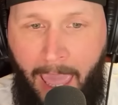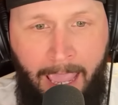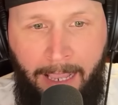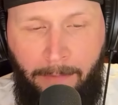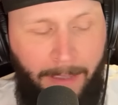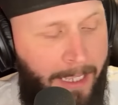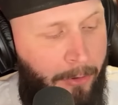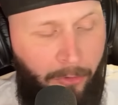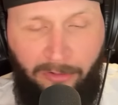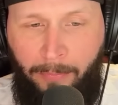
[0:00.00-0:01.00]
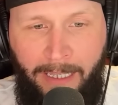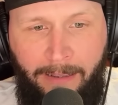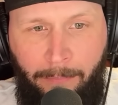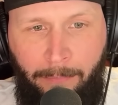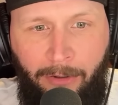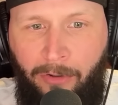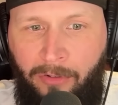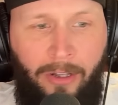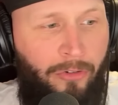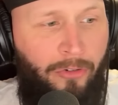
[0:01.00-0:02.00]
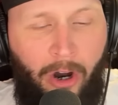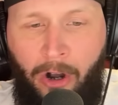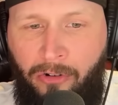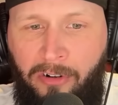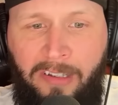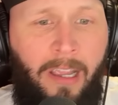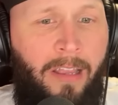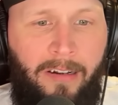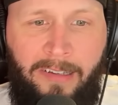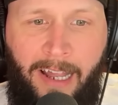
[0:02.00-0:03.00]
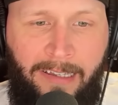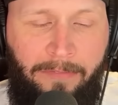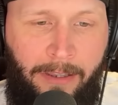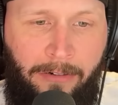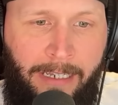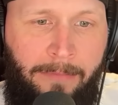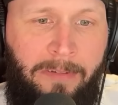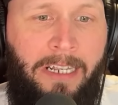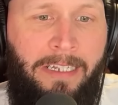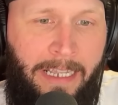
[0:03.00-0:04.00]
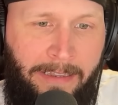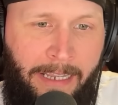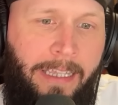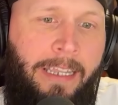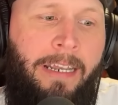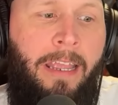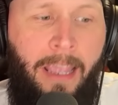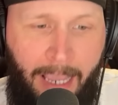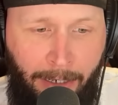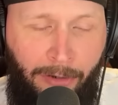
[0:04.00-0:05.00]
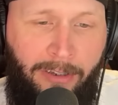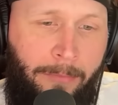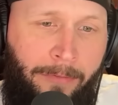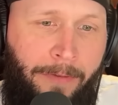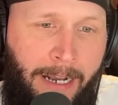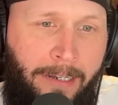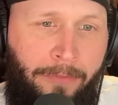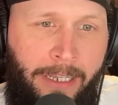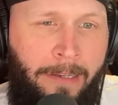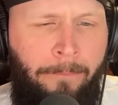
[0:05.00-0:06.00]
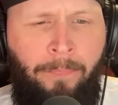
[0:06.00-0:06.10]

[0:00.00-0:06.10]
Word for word: A, the Bengals, B, the Bills, Chargers. There's lots of other teams that could take that kid and use him effectively.